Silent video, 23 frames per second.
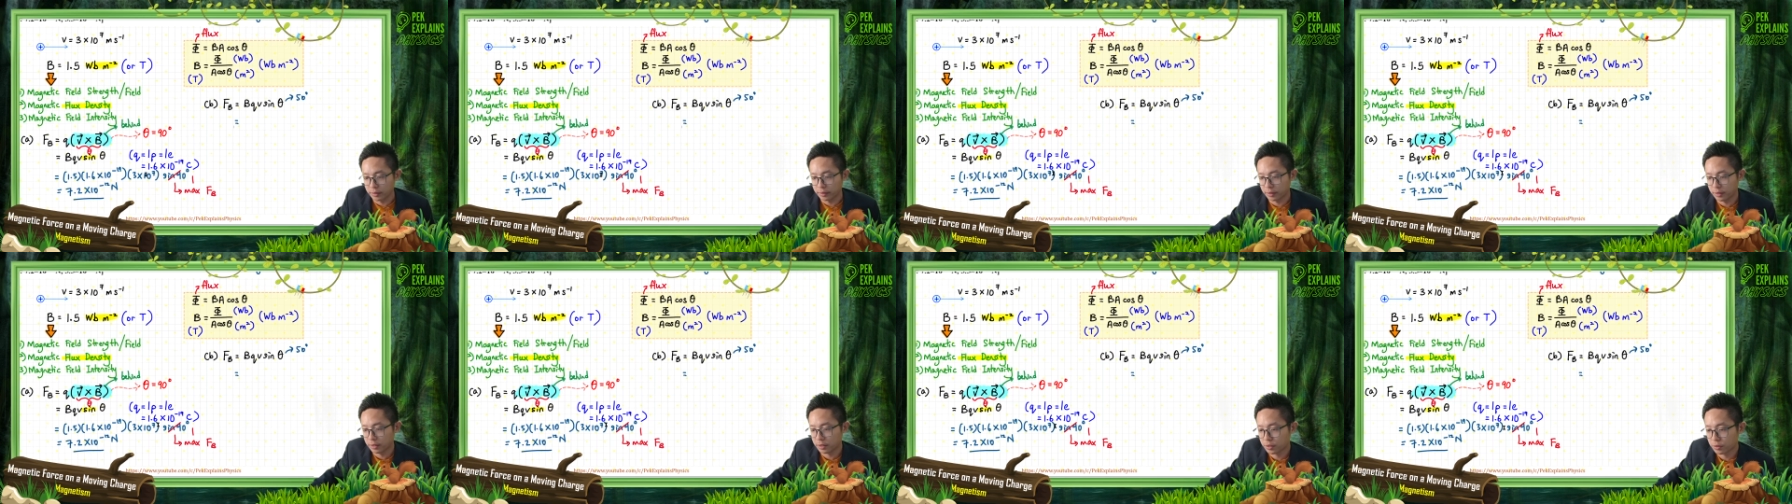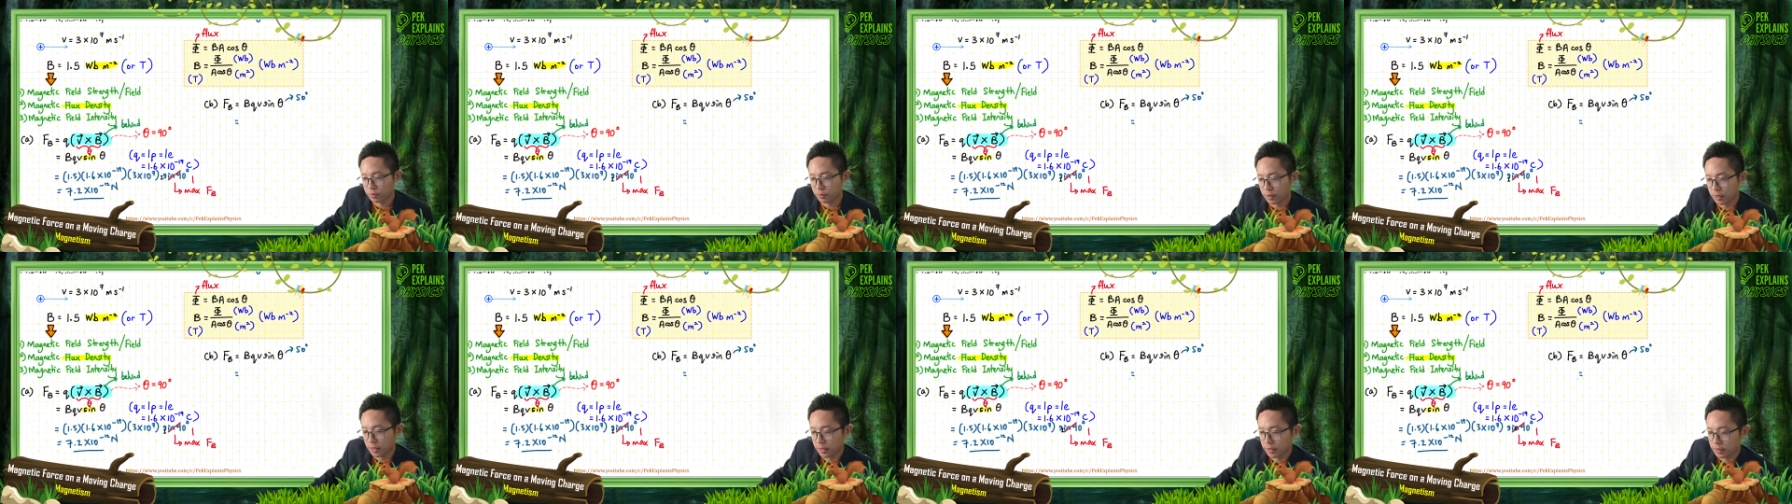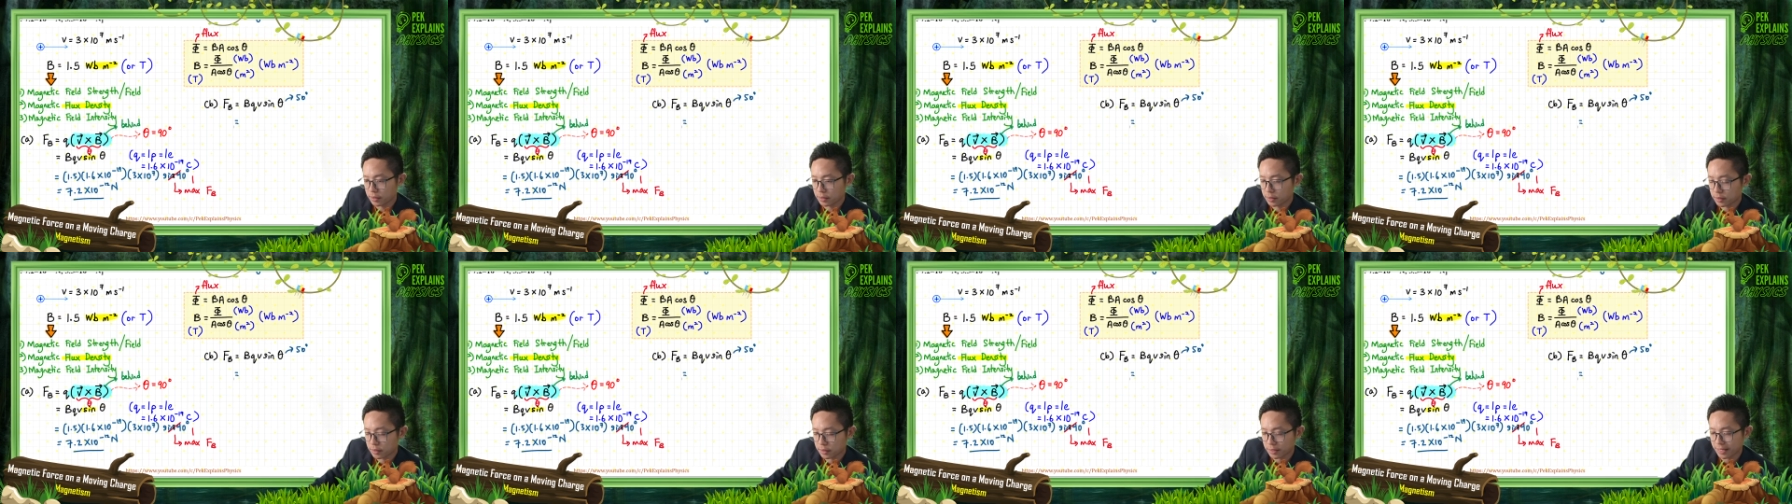this
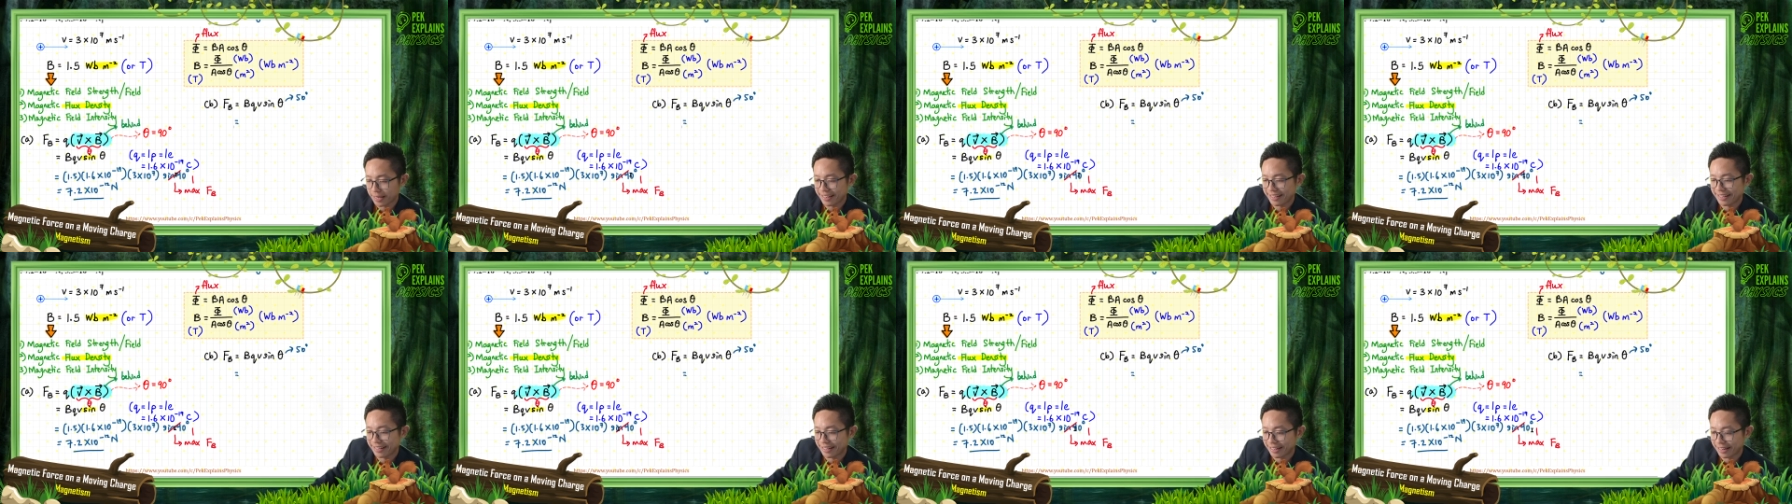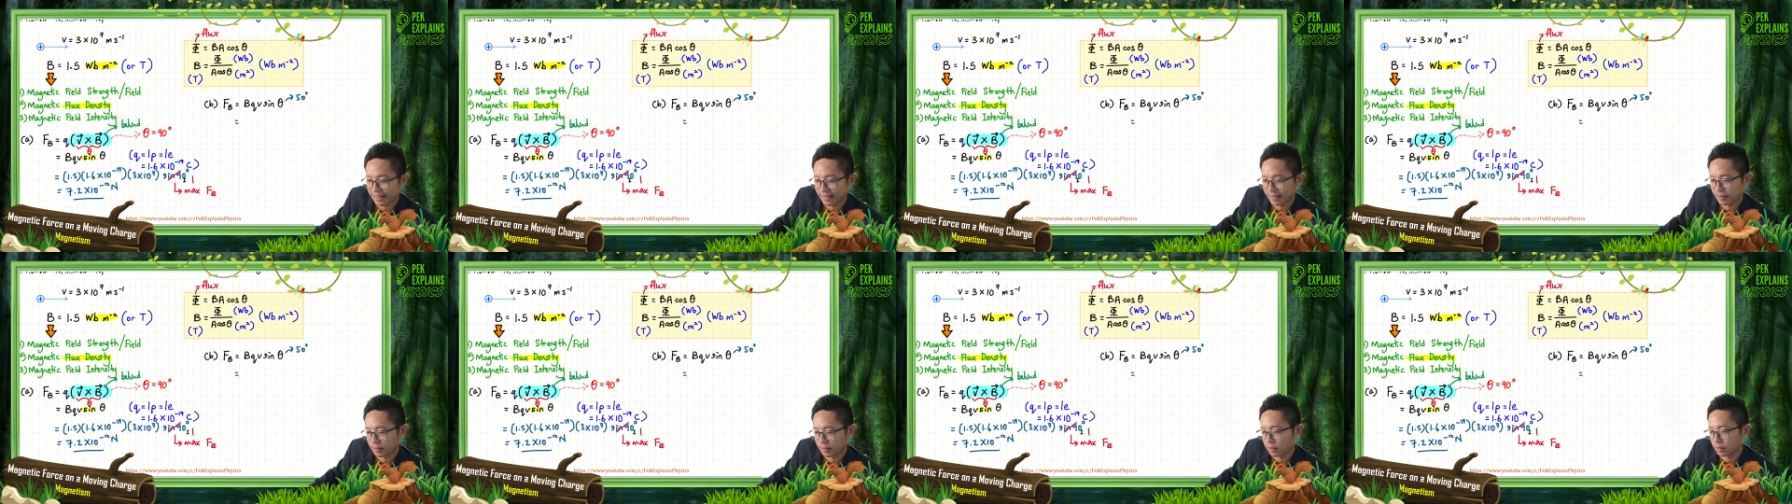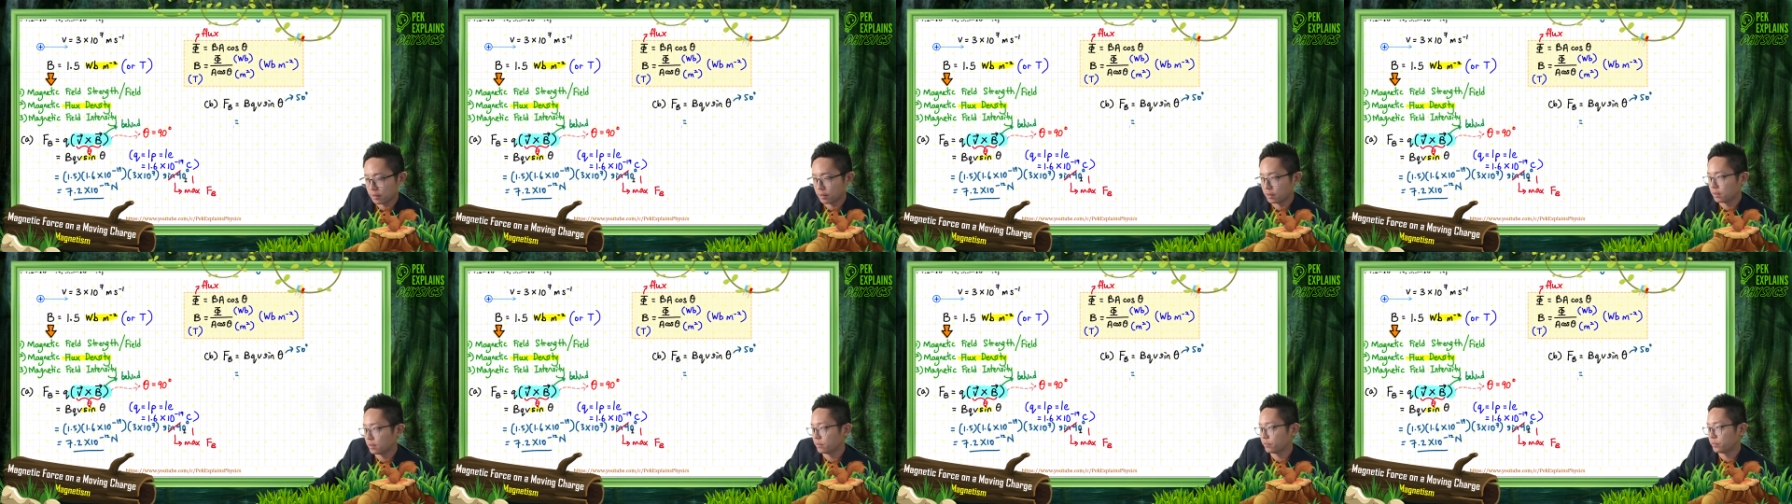one sine
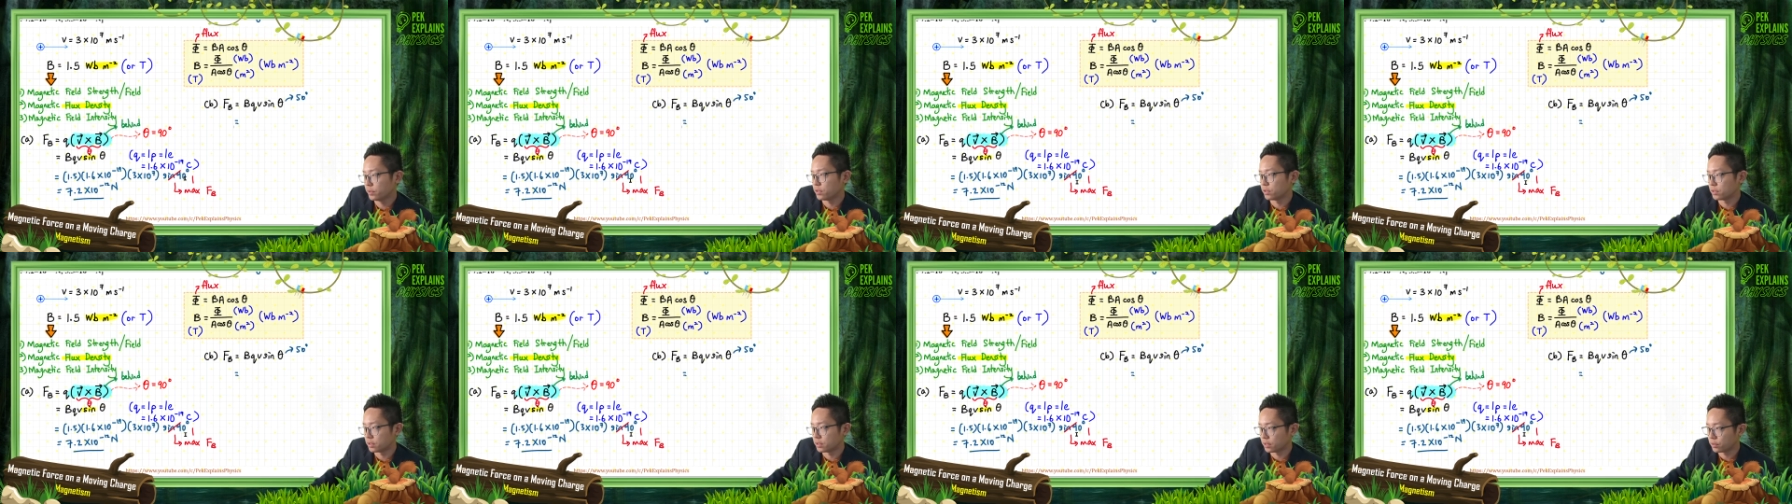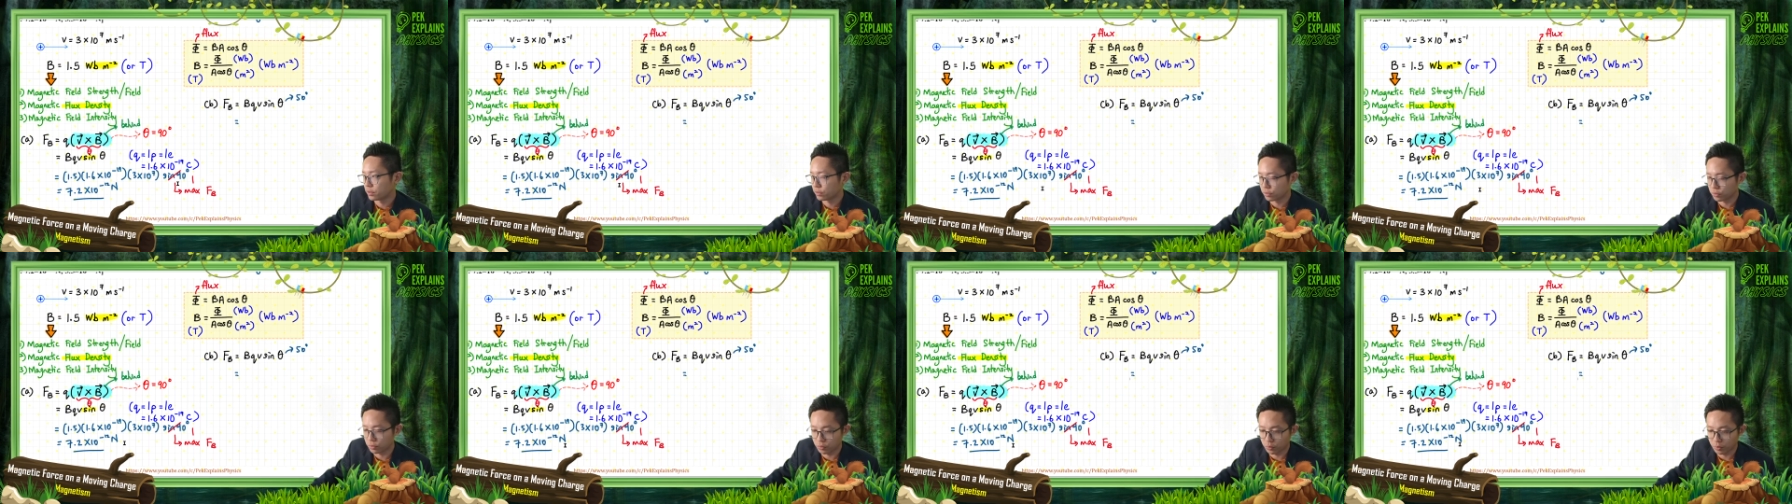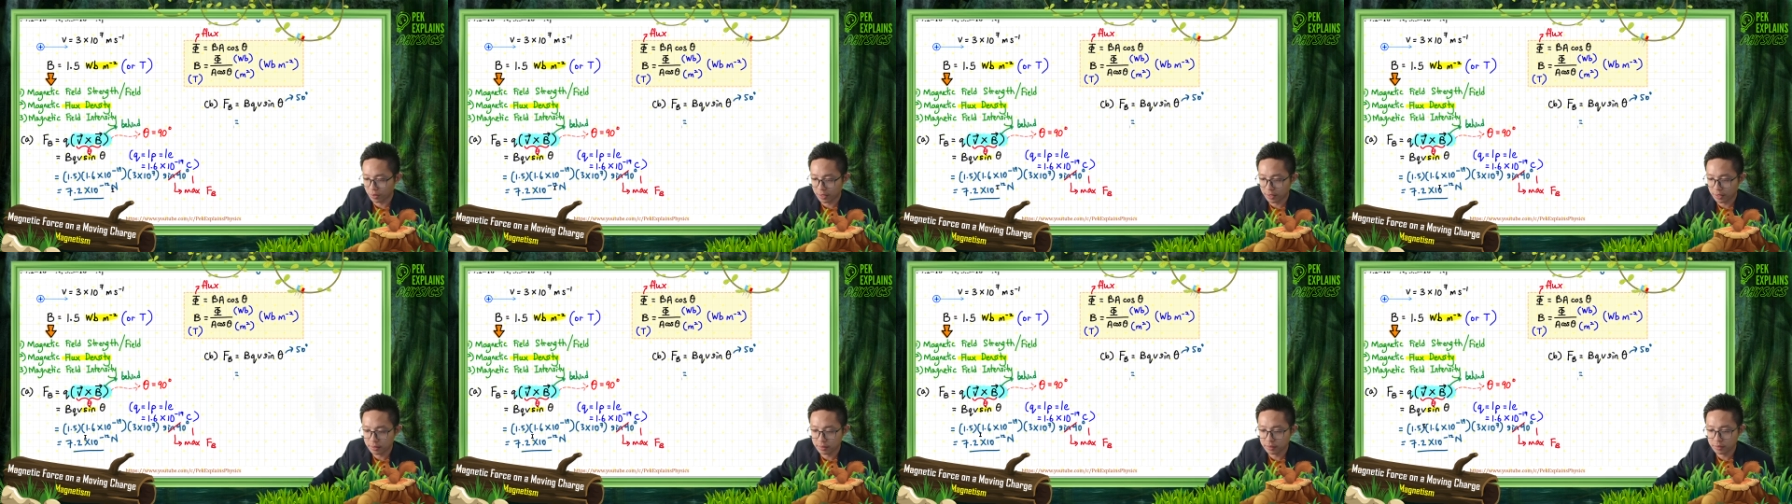90, which is equal to
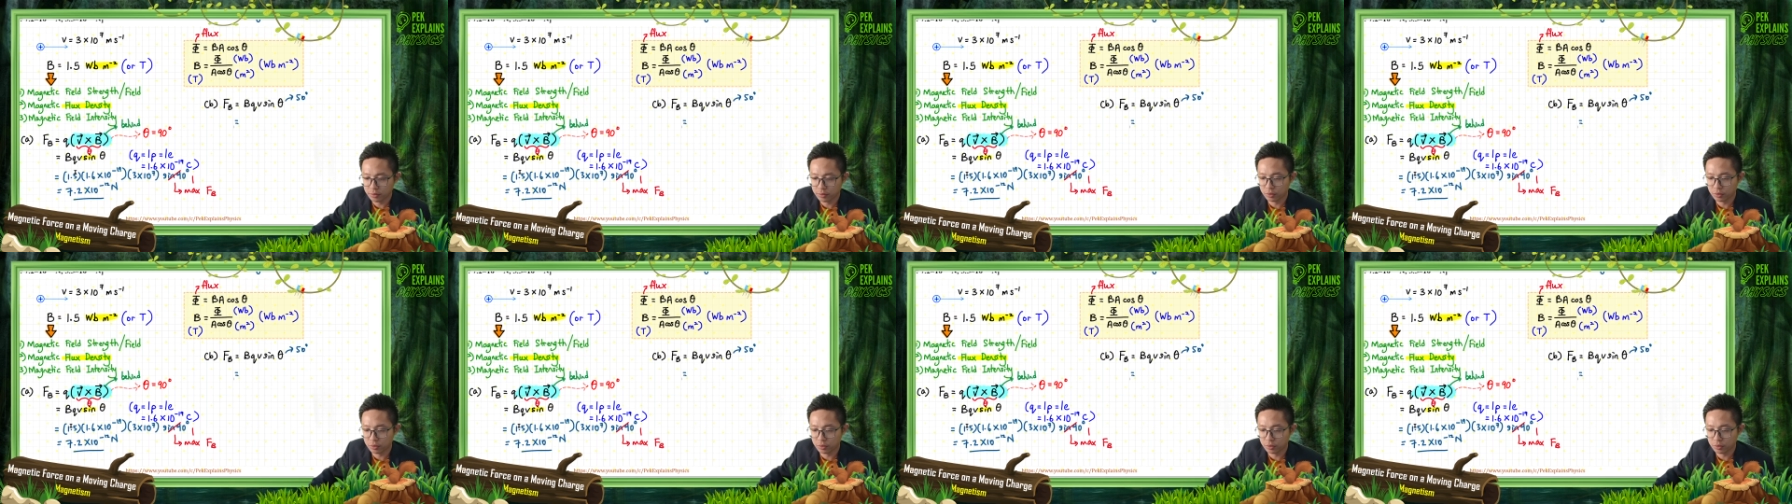1.